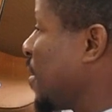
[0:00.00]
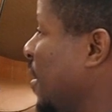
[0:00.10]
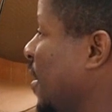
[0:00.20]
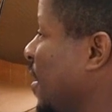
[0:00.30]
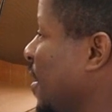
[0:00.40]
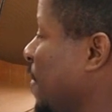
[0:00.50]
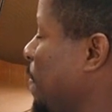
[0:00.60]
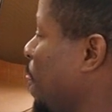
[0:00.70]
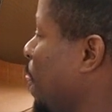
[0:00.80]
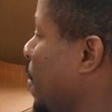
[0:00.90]
making.
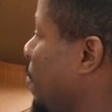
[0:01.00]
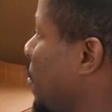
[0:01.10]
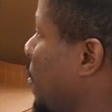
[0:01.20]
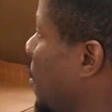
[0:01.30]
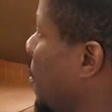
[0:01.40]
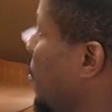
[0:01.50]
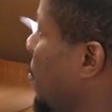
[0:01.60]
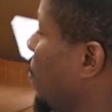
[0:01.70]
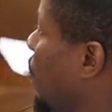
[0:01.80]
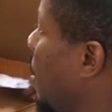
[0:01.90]
Yeah. But
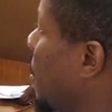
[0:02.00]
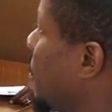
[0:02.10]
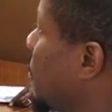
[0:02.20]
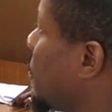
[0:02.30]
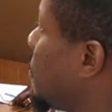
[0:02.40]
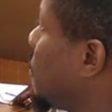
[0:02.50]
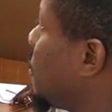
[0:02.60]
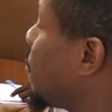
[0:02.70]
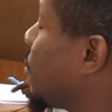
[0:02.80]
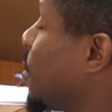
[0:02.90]
then when
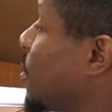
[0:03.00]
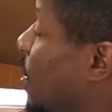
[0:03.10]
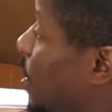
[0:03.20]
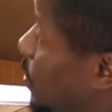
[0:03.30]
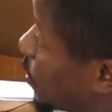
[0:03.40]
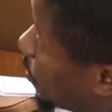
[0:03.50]
Timothy and Silas